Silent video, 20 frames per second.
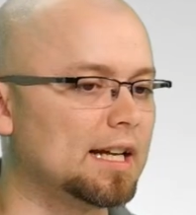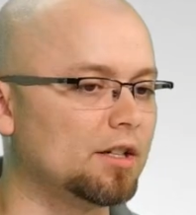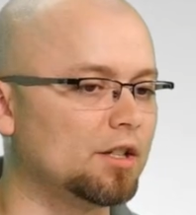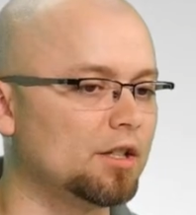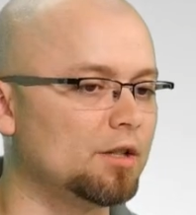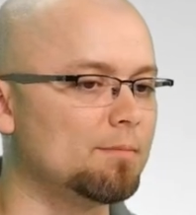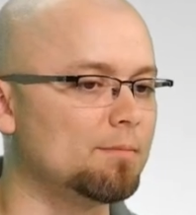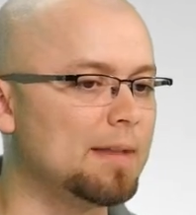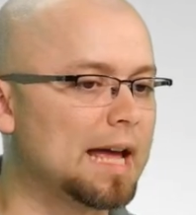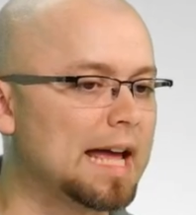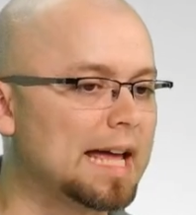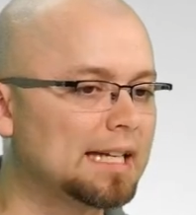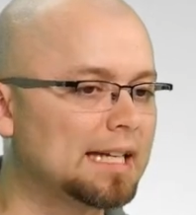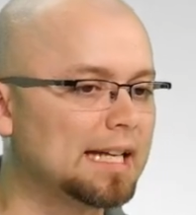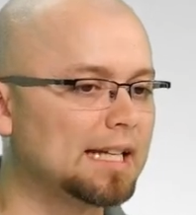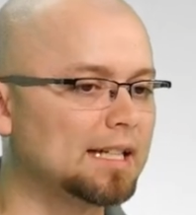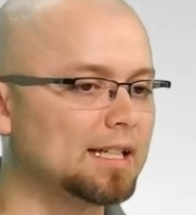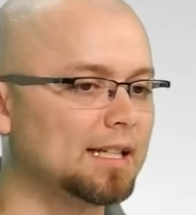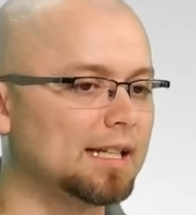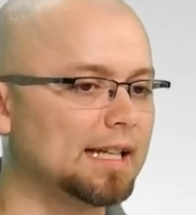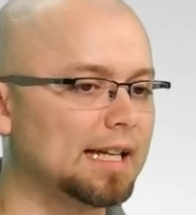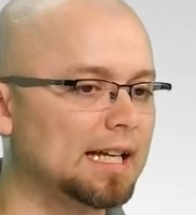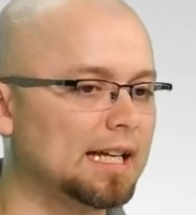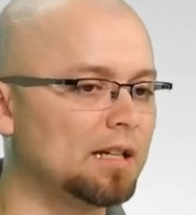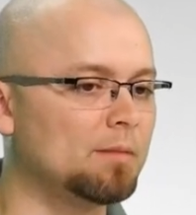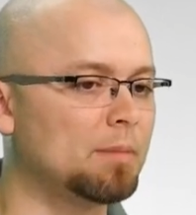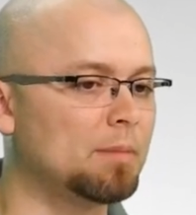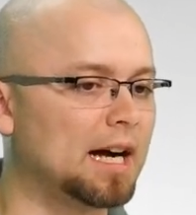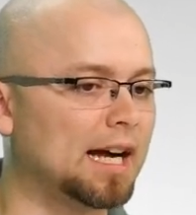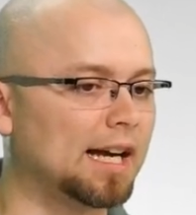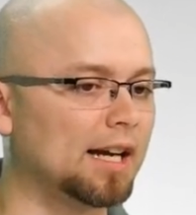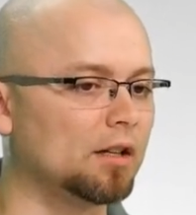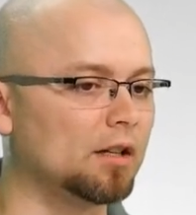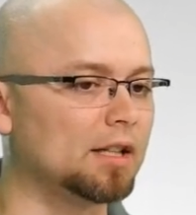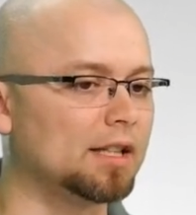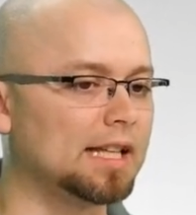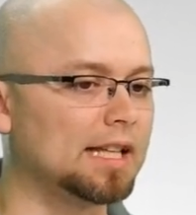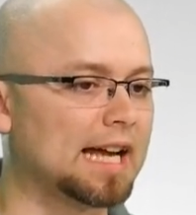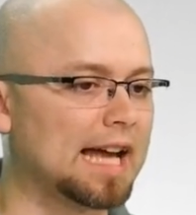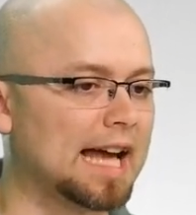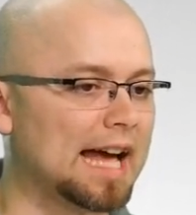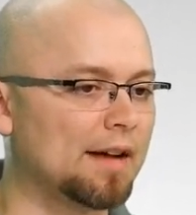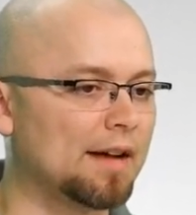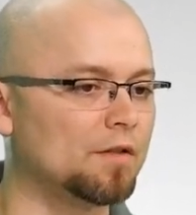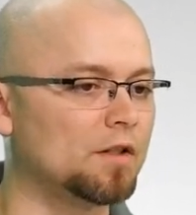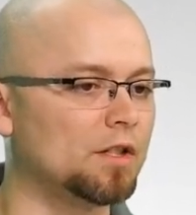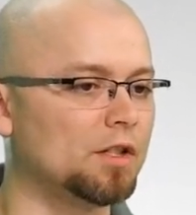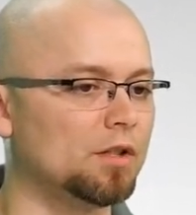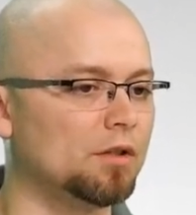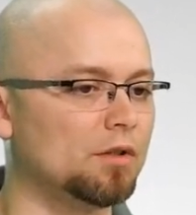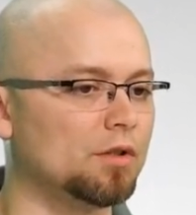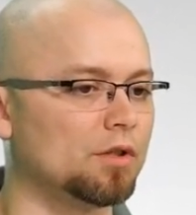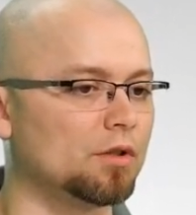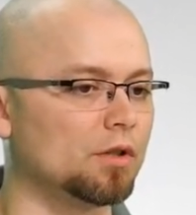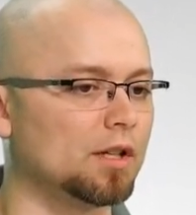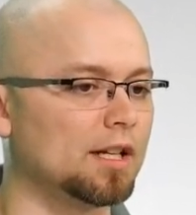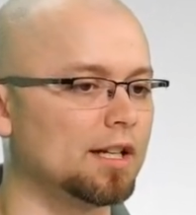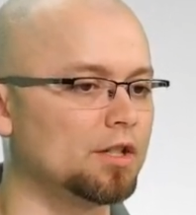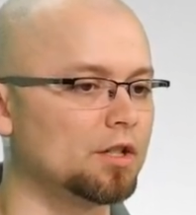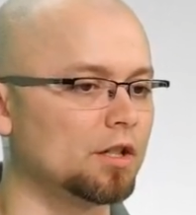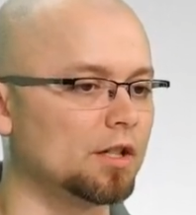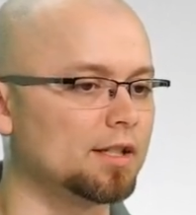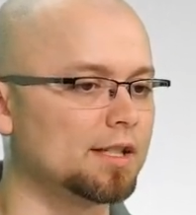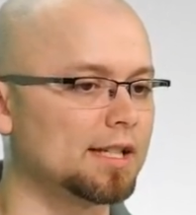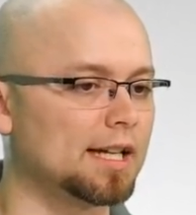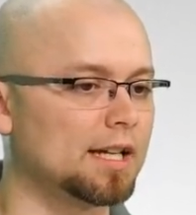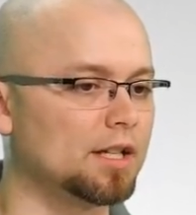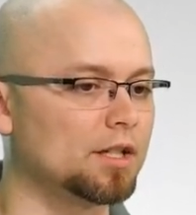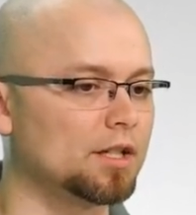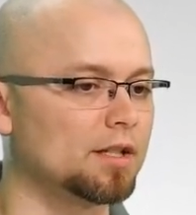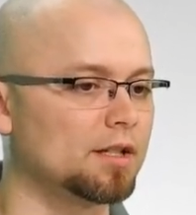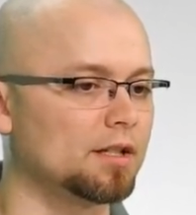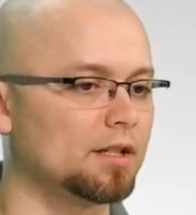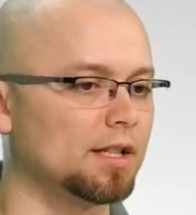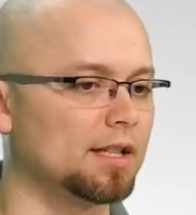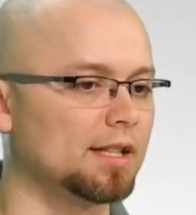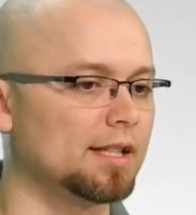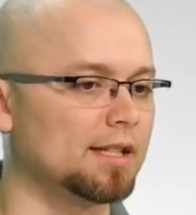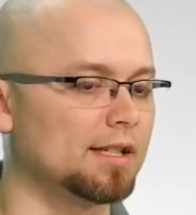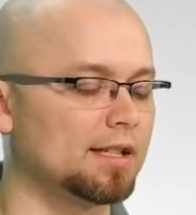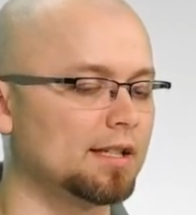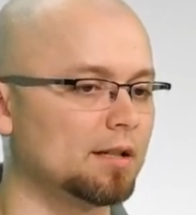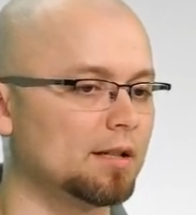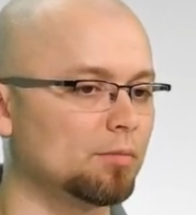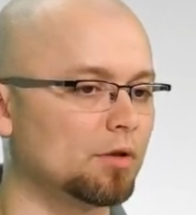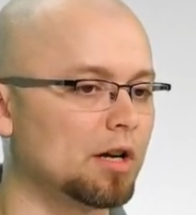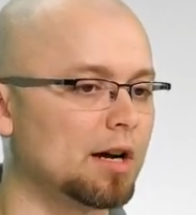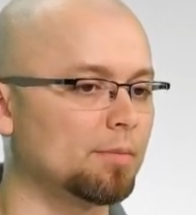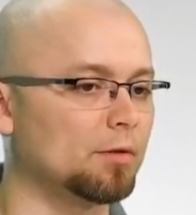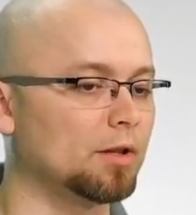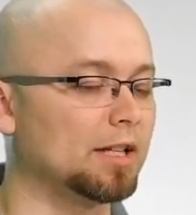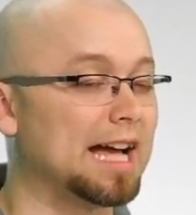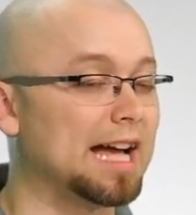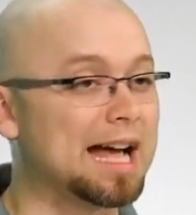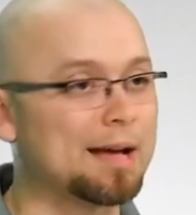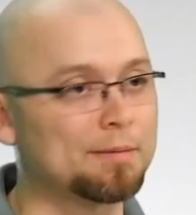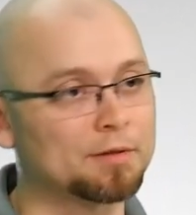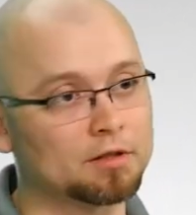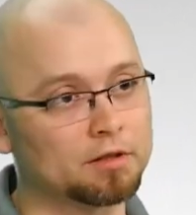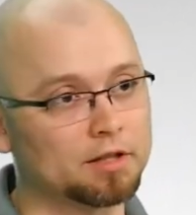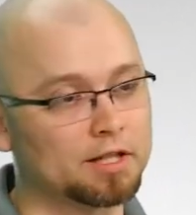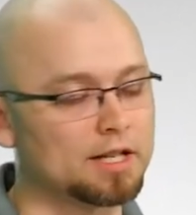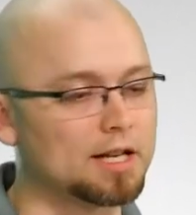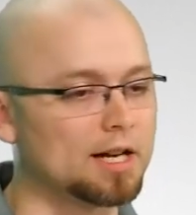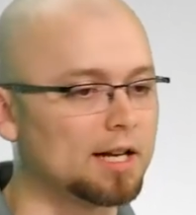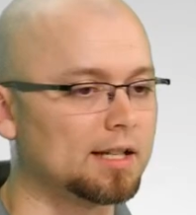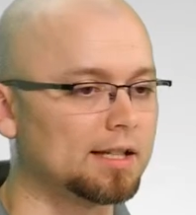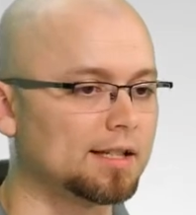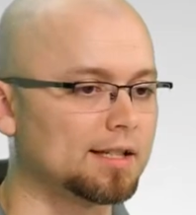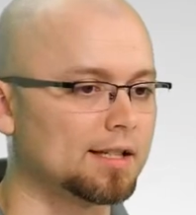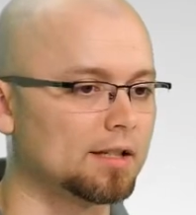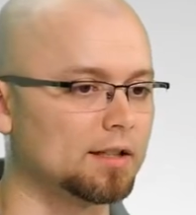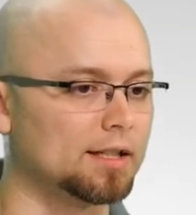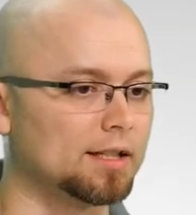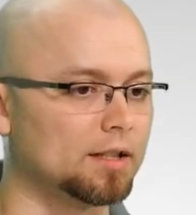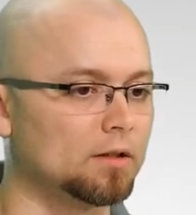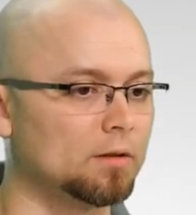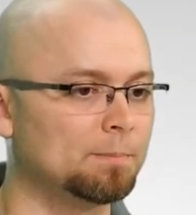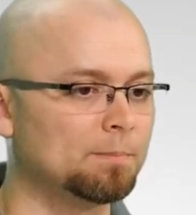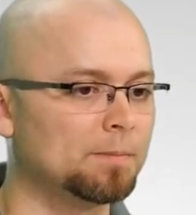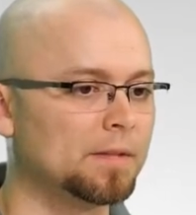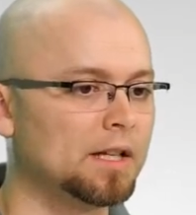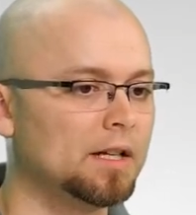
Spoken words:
you mandate to the end buyer that they have to use your insurance agent so that this is done properly? Absolutely not. That's illegal.